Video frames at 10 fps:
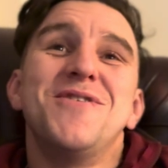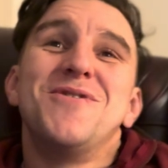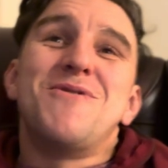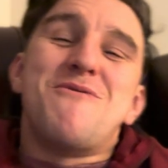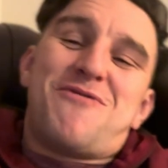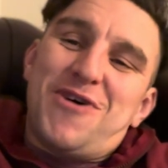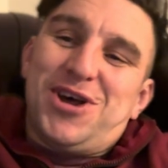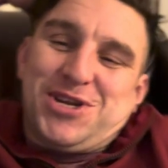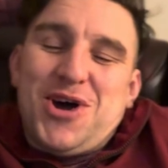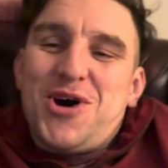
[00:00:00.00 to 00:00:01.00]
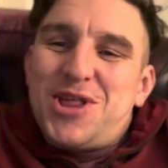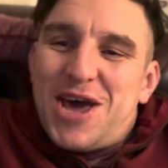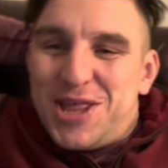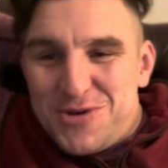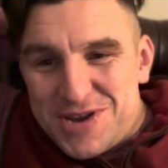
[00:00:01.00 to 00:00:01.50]
we first got
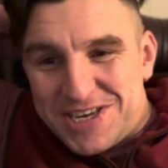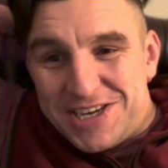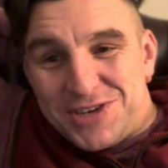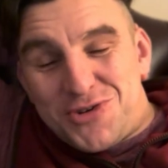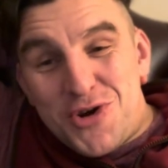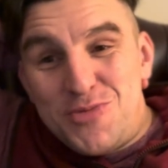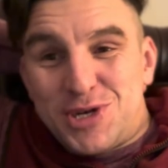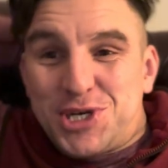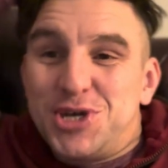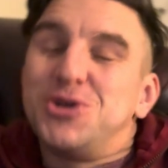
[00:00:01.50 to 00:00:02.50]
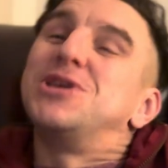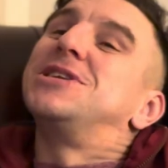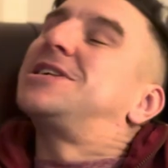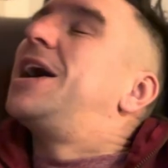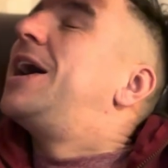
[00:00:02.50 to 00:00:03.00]
there was this group of
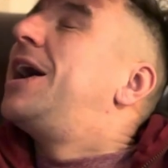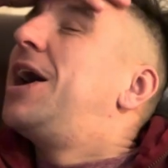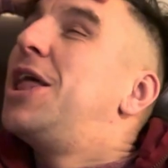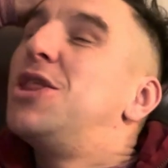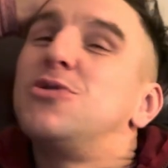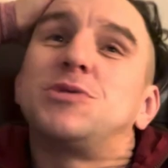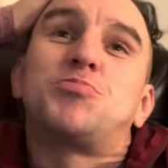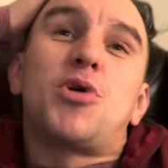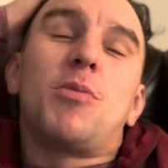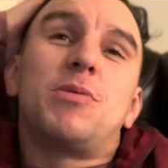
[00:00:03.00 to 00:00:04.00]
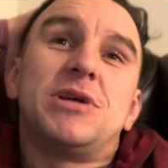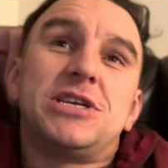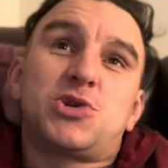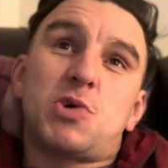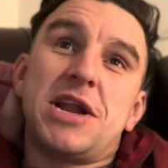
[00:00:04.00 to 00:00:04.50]
students there, and there was
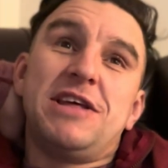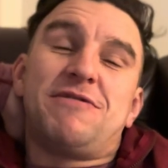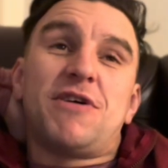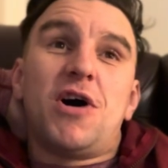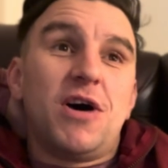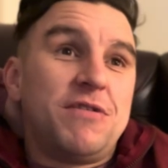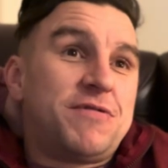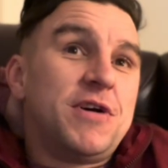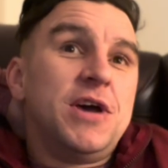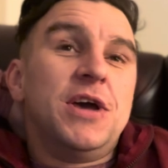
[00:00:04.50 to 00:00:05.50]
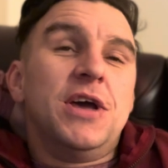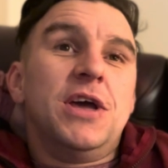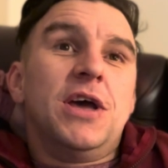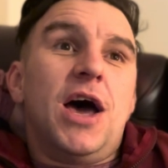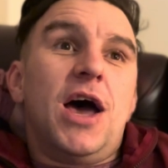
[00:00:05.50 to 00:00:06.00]
probably 25
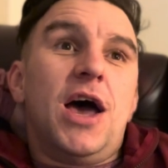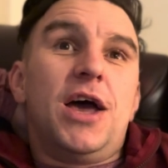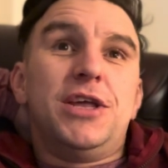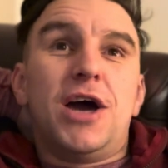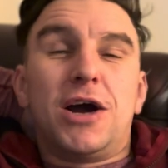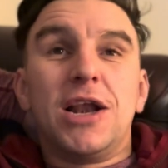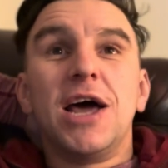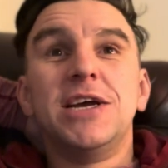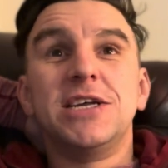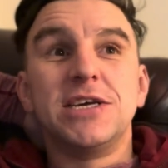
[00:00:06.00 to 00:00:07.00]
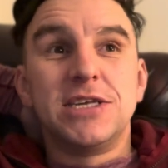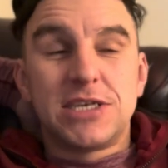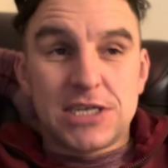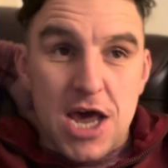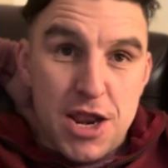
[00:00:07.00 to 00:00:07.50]
young
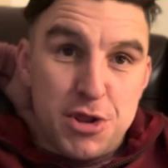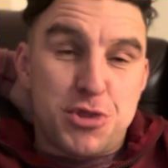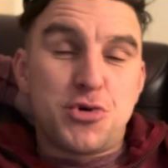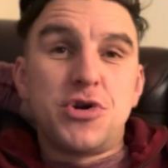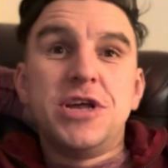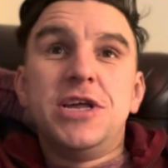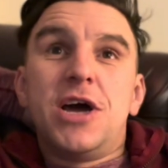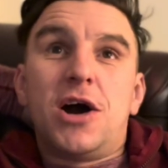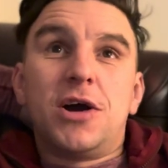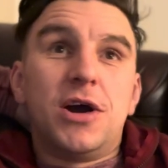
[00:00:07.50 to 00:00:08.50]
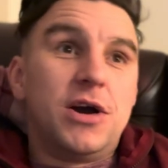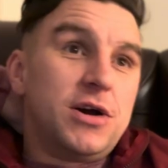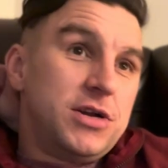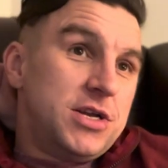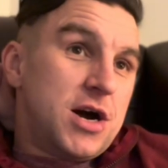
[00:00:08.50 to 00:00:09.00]
ladies and 3
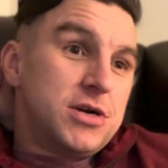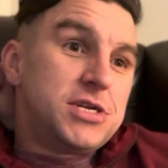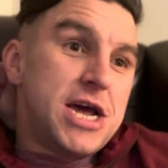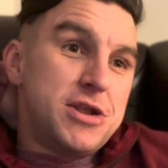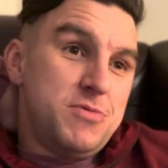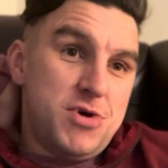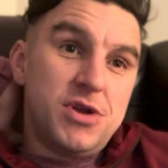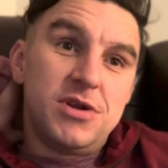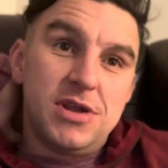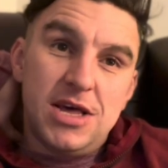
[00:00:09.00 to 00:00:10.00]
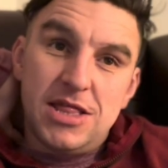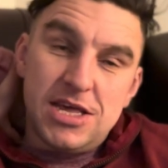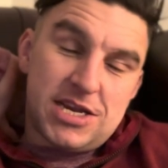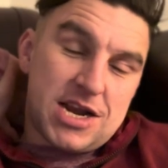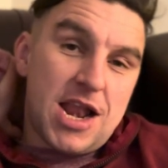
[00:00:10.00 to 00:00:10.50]
young gentlemen in
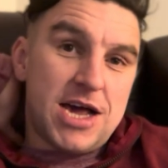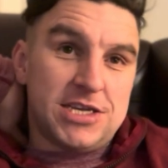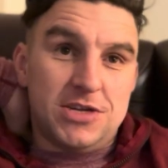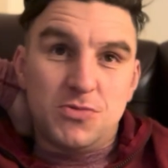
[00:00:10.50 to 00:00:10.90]
this class that